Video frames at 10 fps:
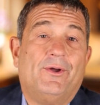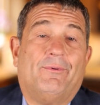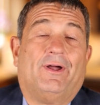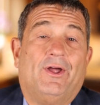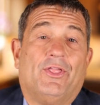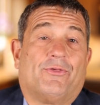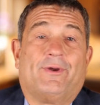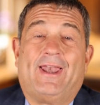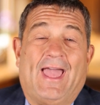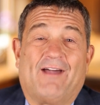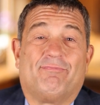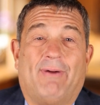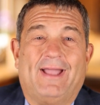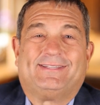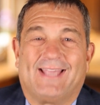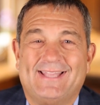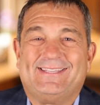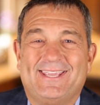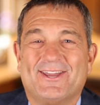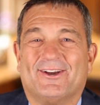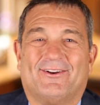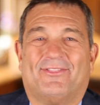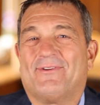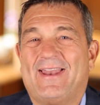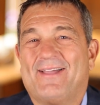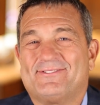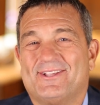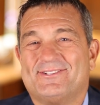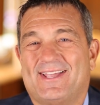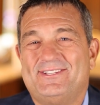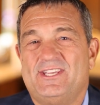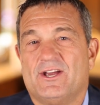3.5 buy sides a year and 3.5 sell sides a